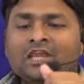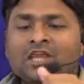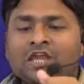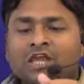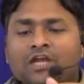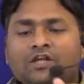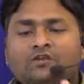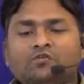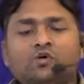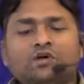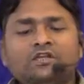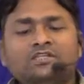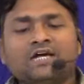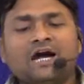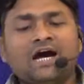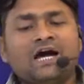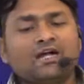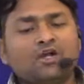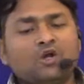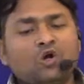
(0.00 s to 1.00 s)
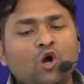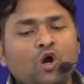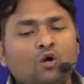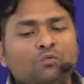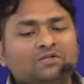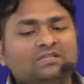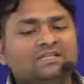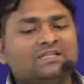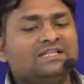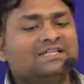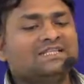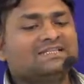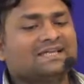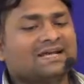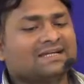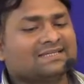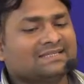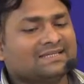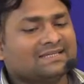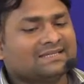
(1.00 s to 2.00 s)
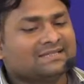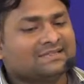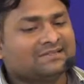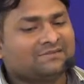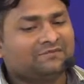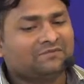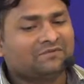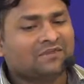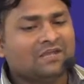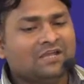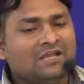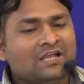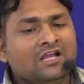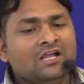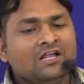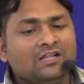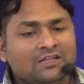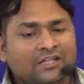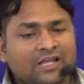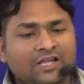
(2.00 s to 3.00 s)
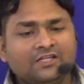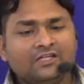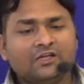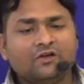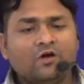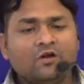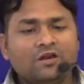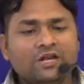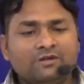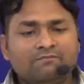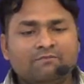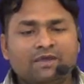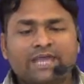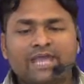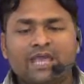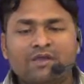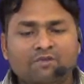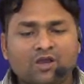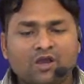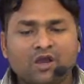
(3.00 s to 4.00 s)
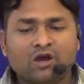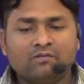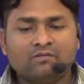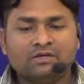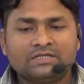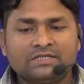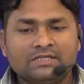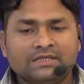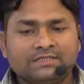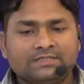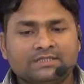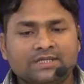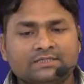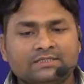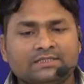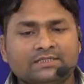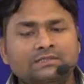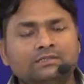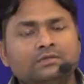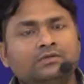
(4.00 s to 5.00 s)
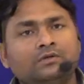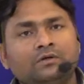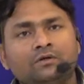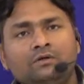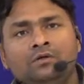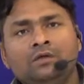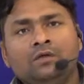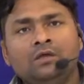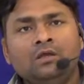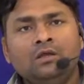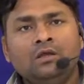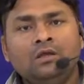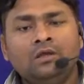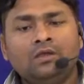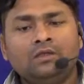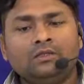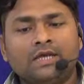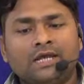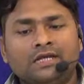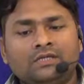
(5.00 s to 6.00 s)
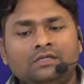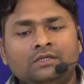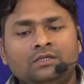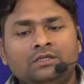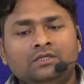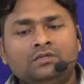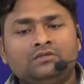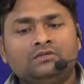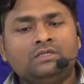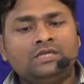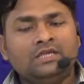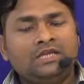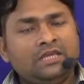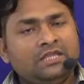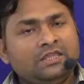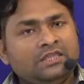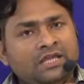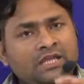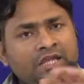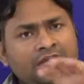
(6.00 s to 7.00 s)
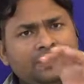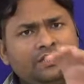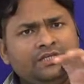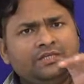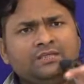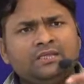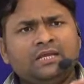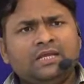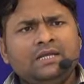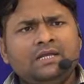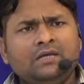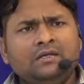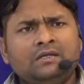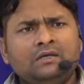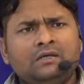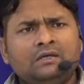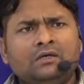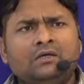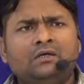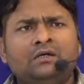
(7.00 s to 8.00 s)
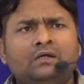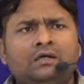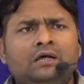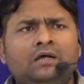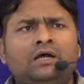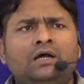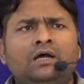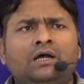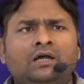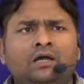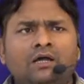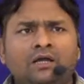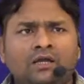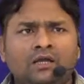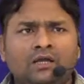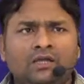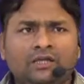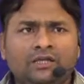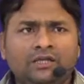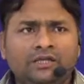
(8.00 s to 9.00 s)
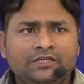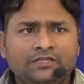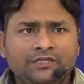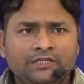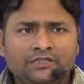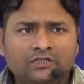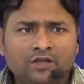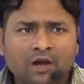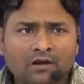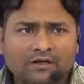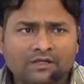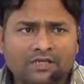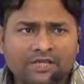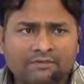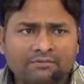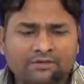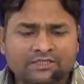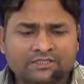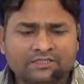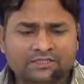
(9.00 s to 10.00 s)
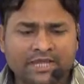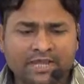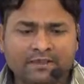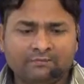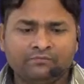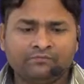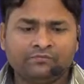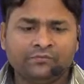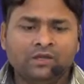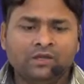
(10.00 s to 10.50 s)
It was a commercial success. Later on, it became a commercial success, that you see, initially he did not give his name,